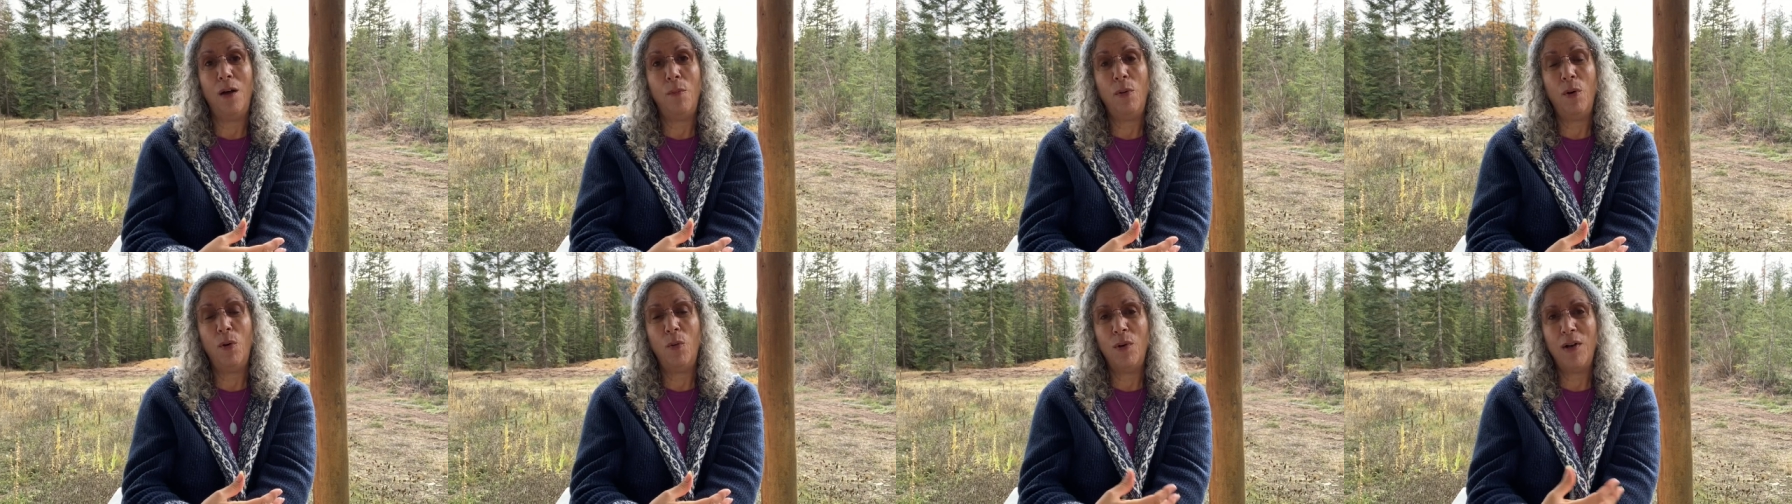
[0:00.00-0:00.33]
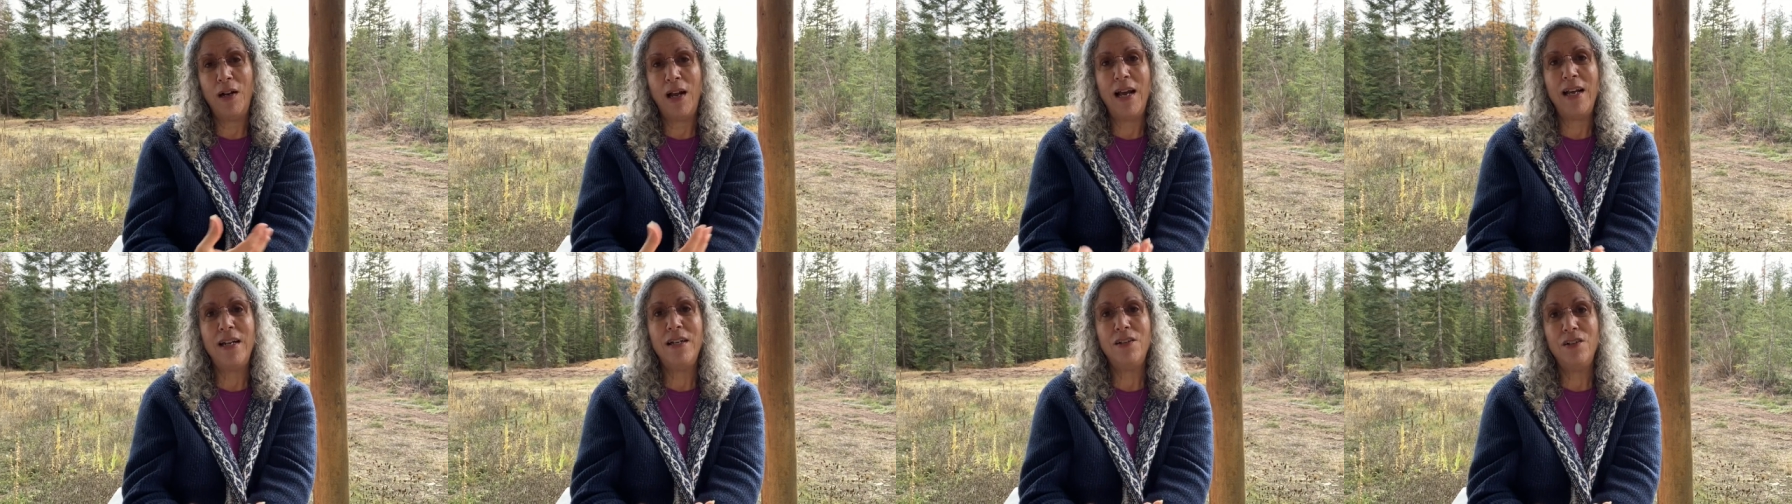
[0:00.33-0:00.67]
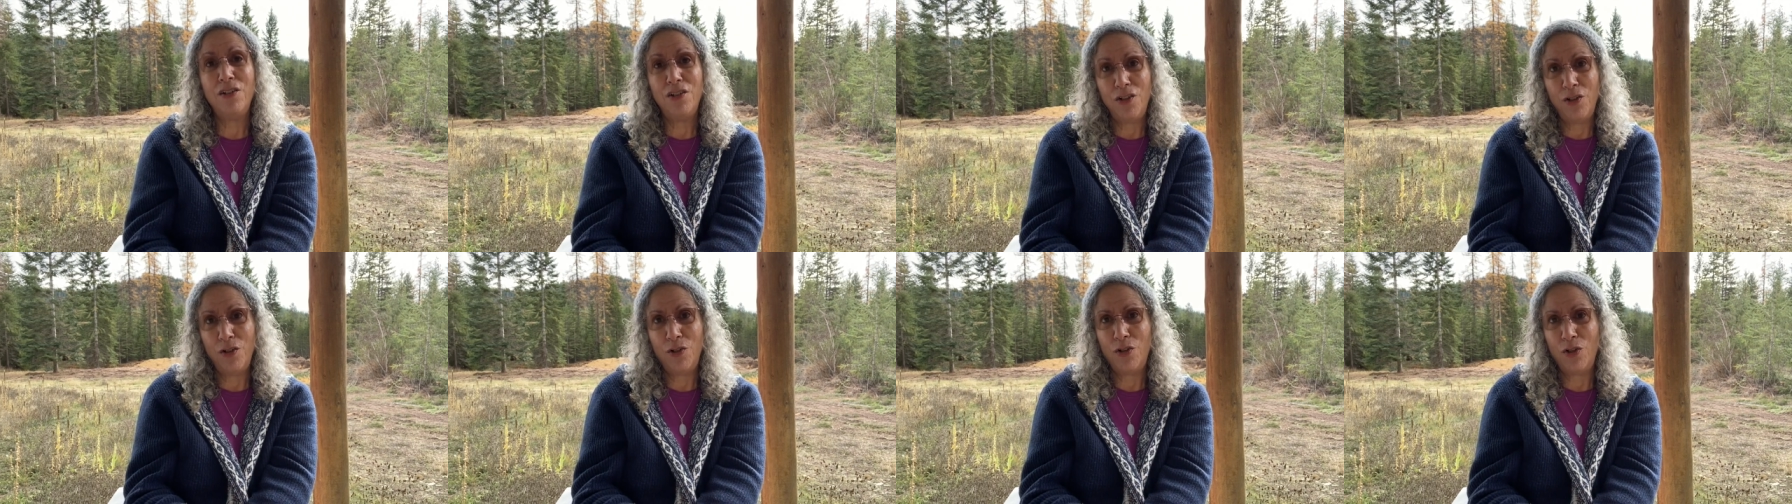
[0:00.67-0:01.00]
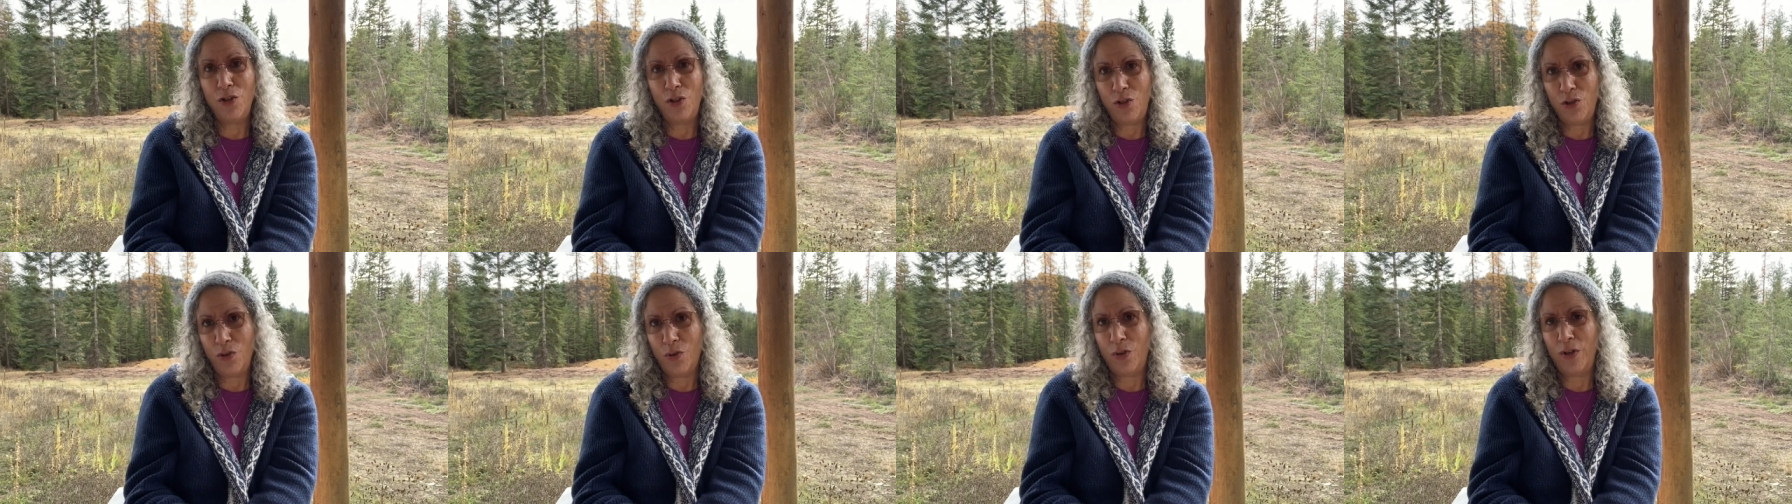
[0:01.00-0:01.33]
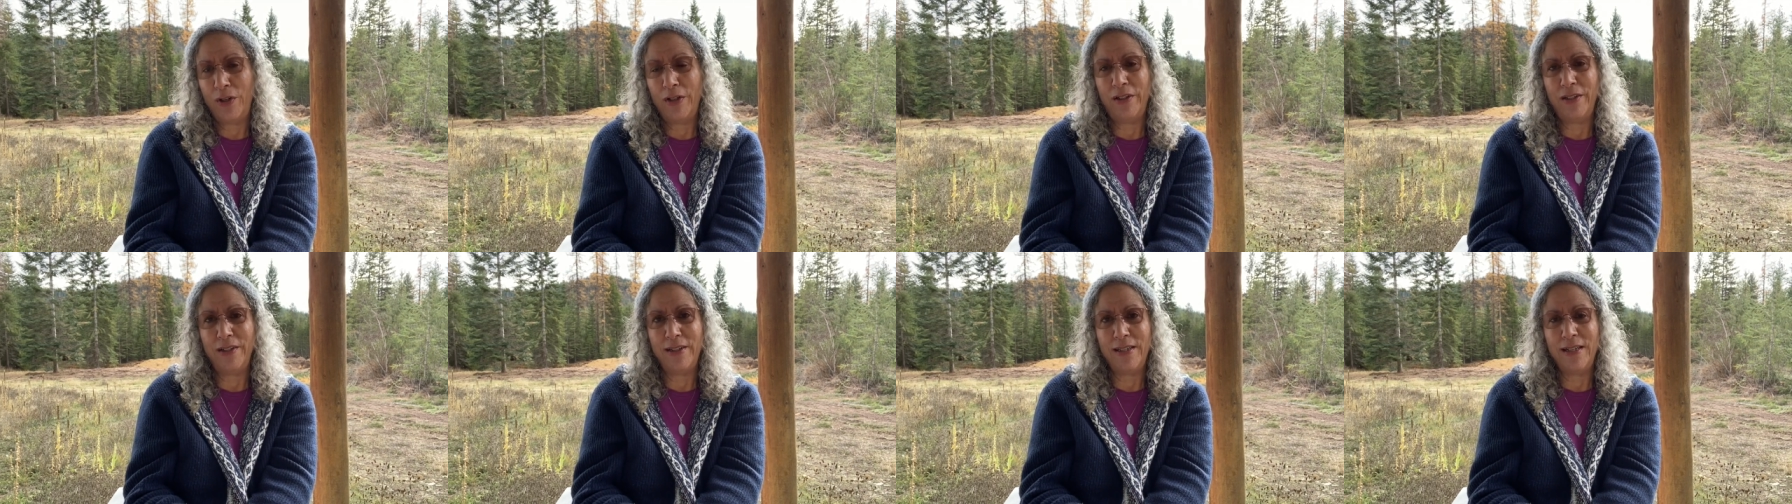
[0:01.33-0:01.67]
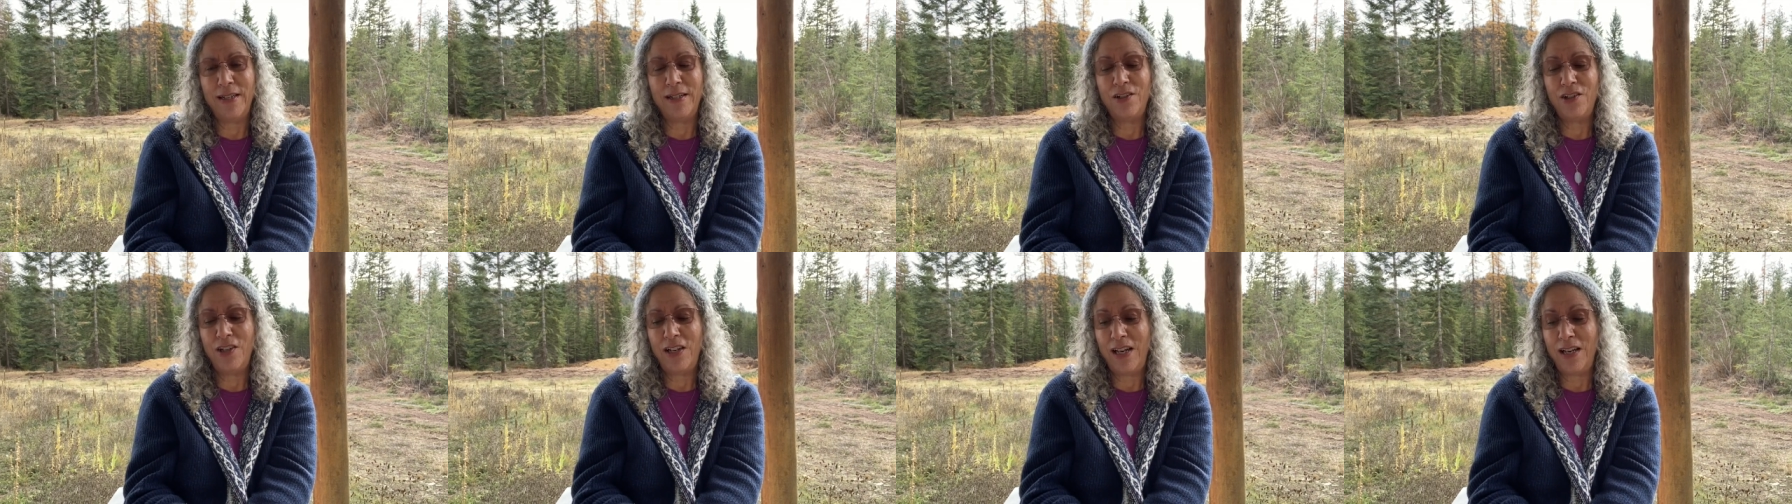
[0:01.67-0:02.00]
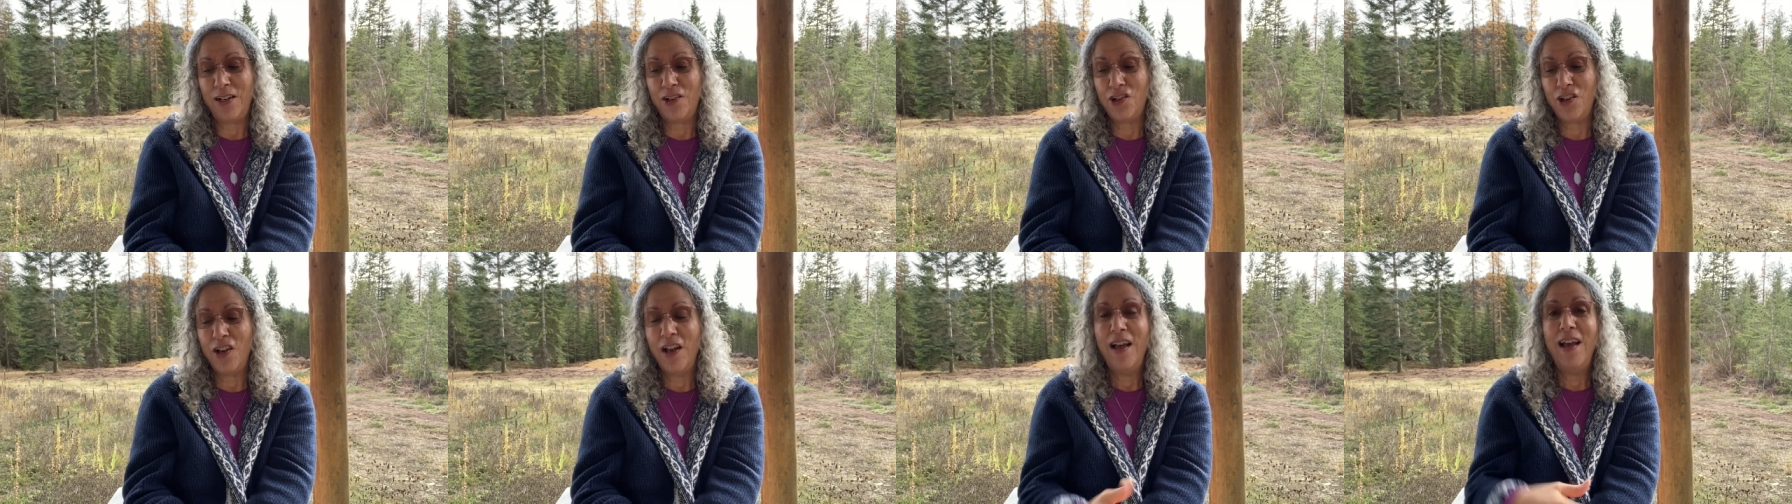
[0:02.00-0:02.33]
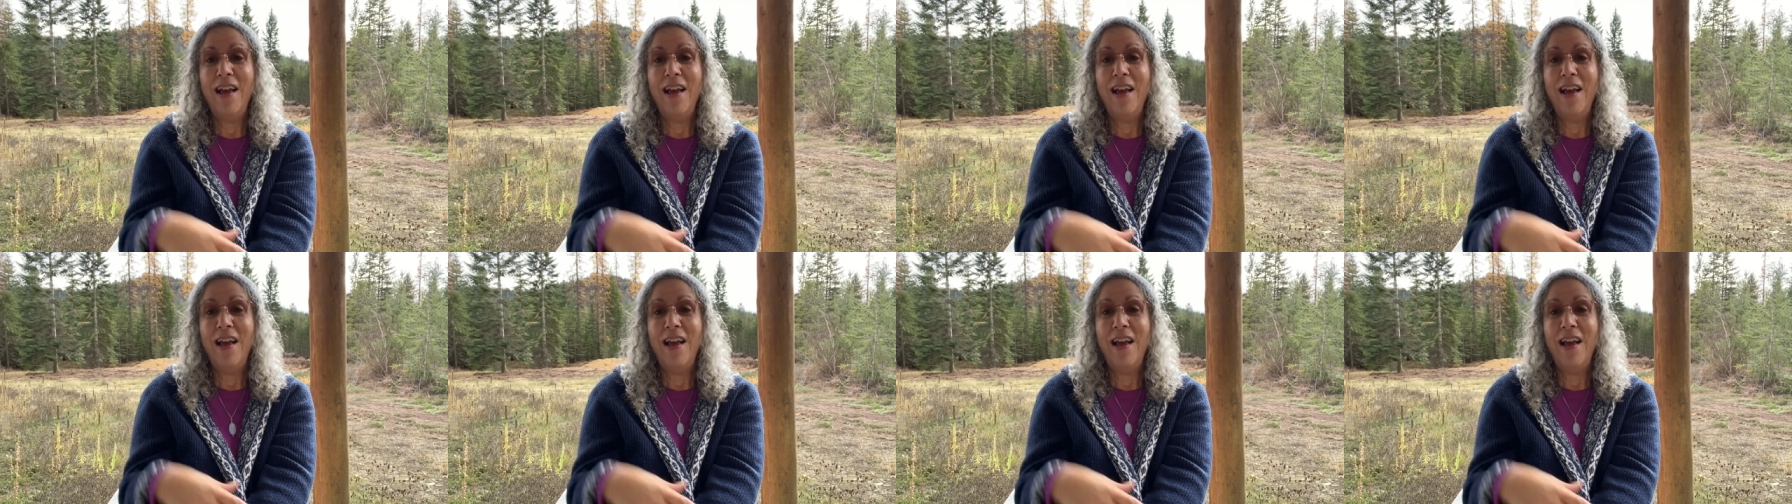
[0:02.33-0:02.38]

but when I do tutorials and teach.